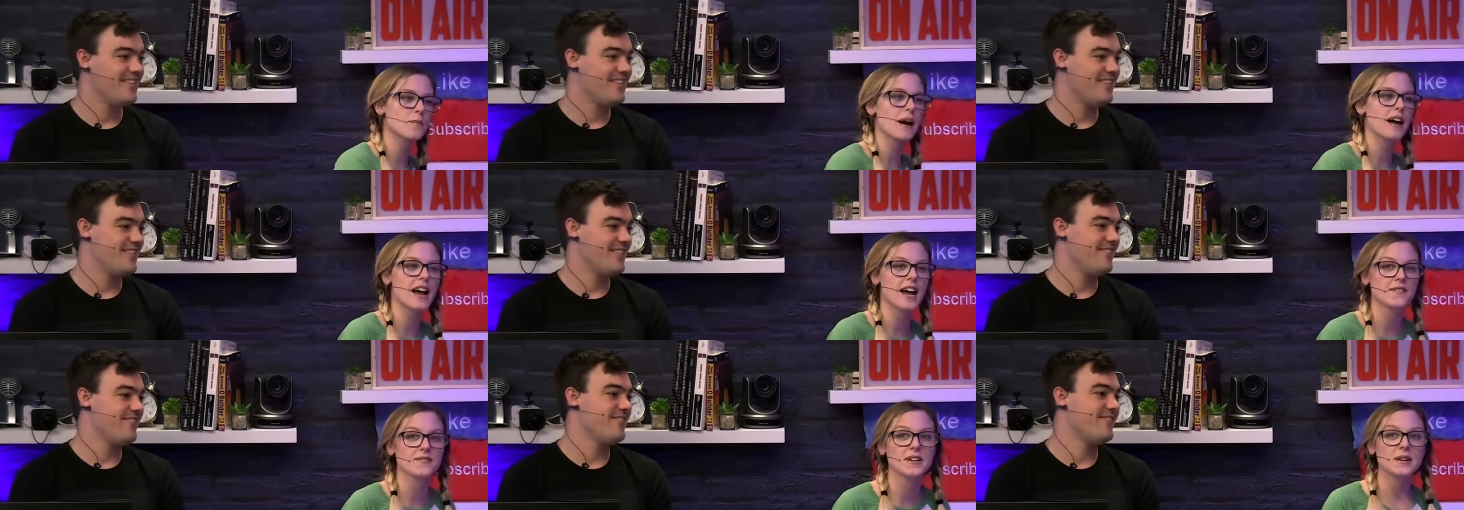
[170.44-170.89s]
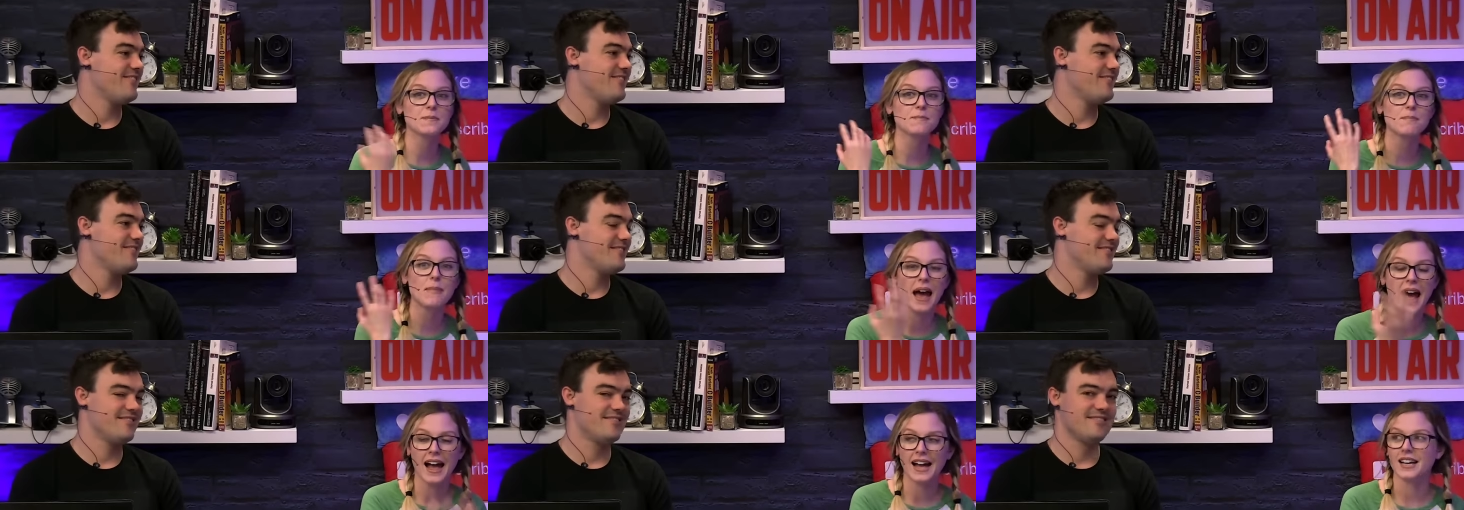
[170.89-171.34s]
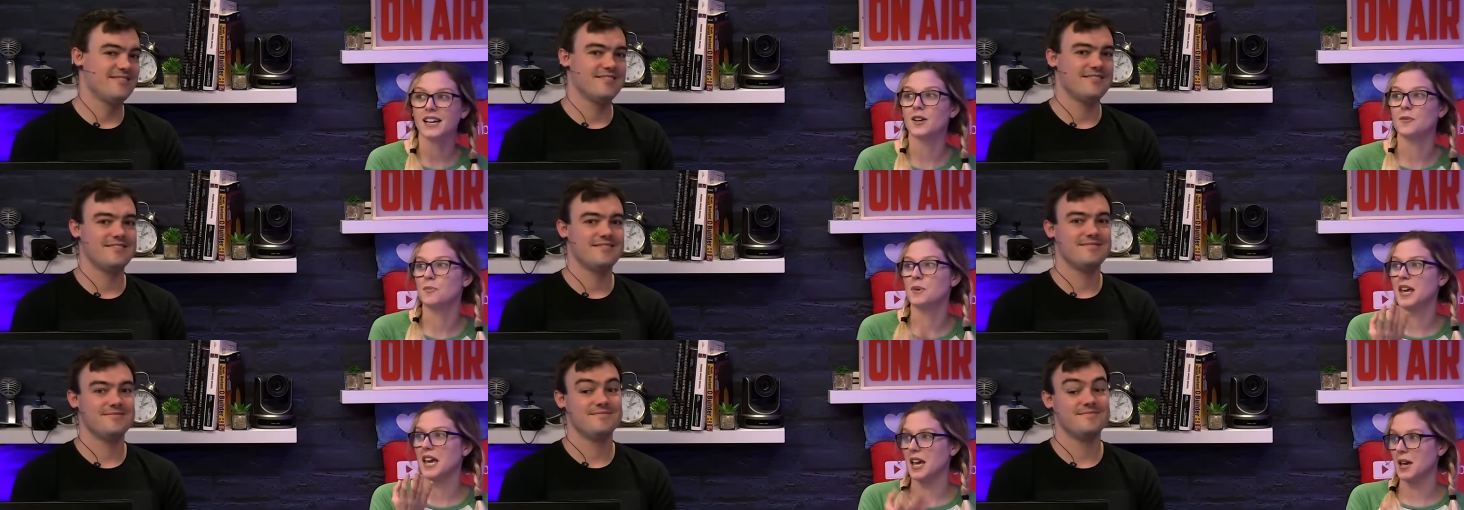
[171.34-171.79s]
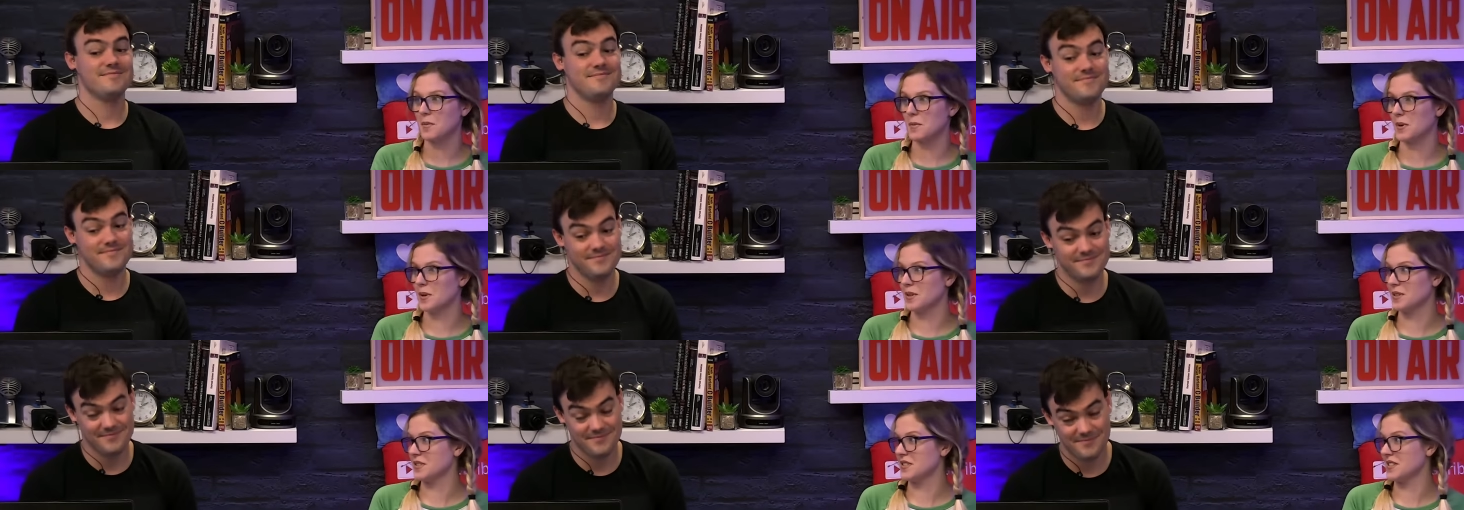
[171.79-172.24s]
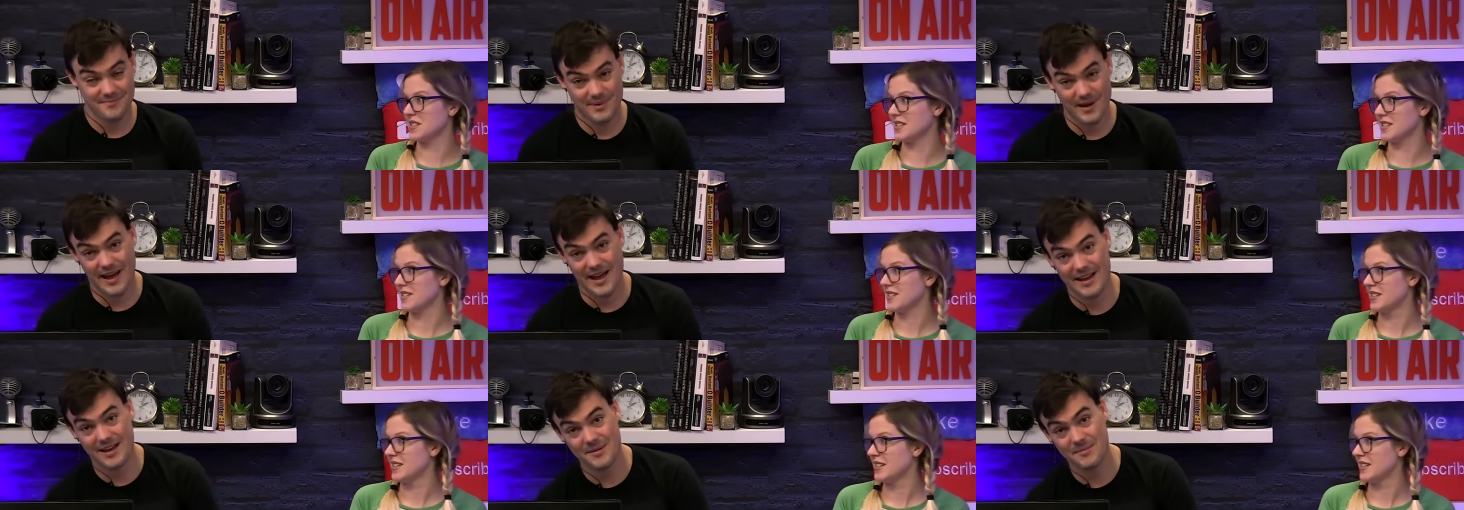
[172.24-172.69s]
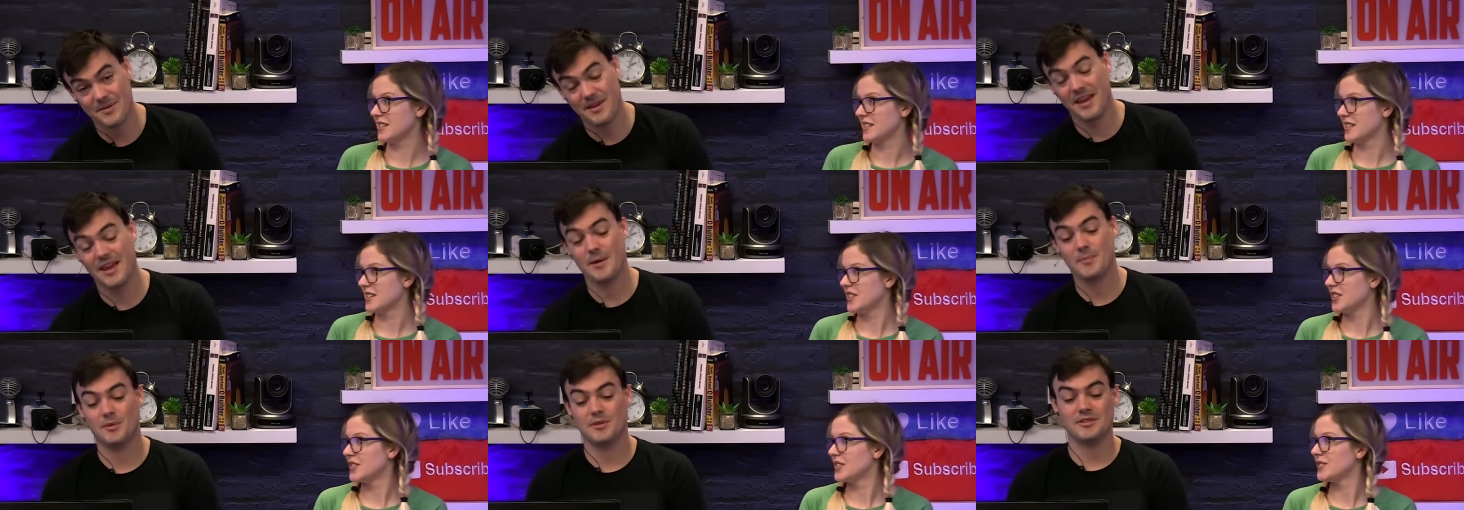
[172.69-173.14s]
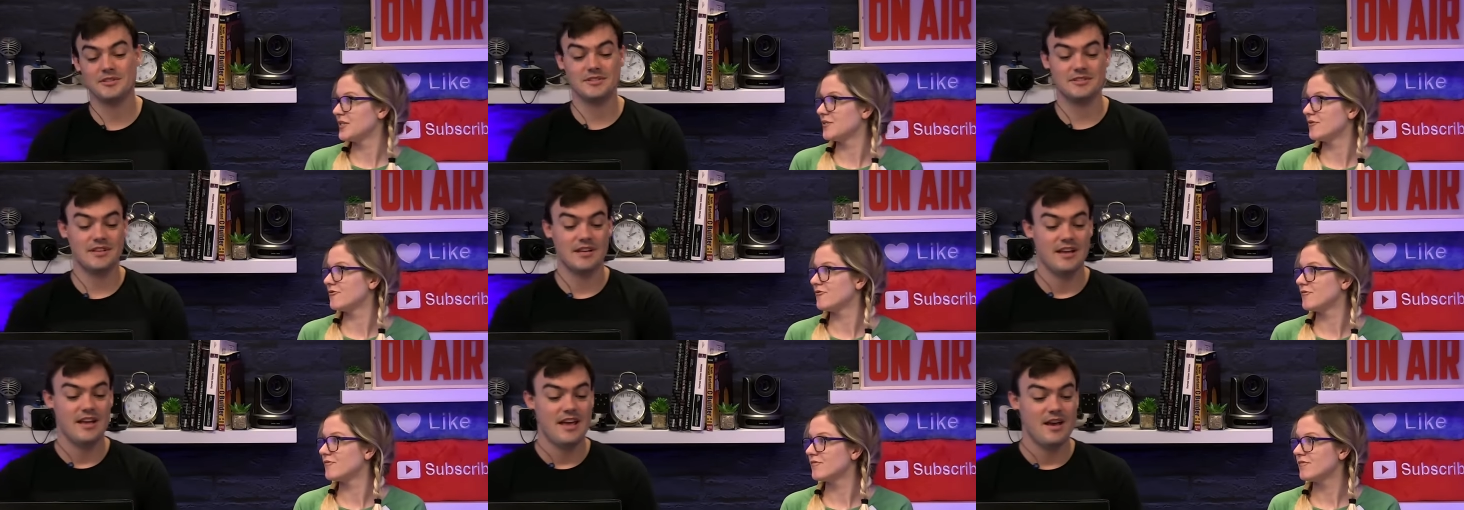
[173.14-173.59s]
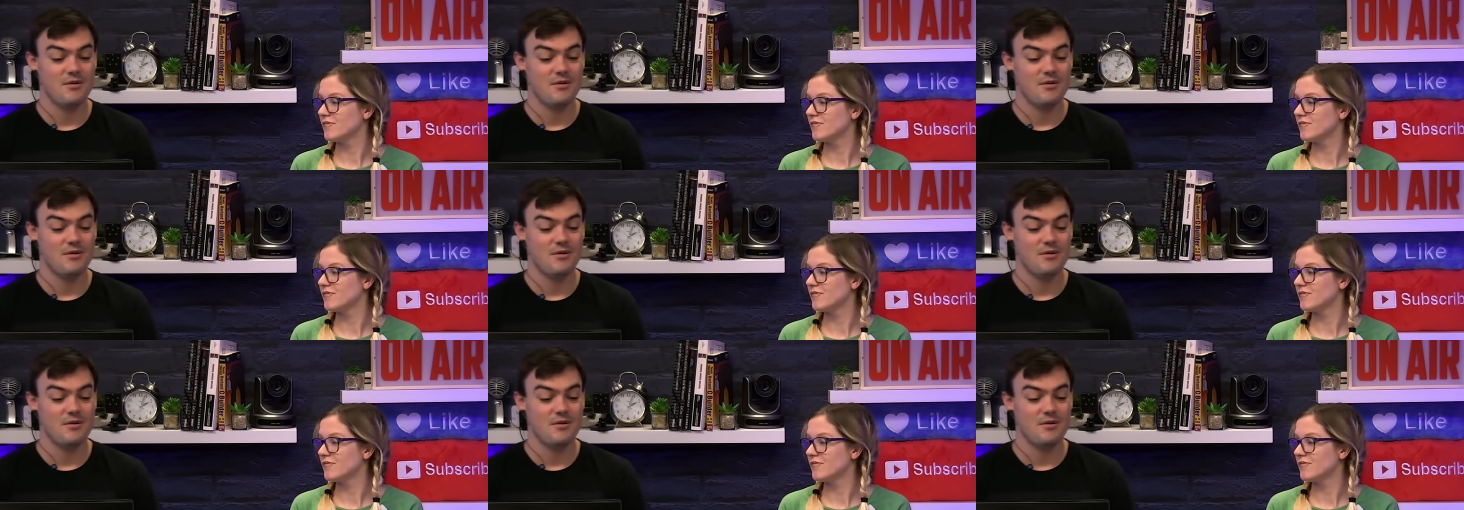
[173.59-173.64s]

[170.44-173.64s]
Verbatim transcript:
Speaker 1: about having backup cables. Mm-hmm. Backup cables.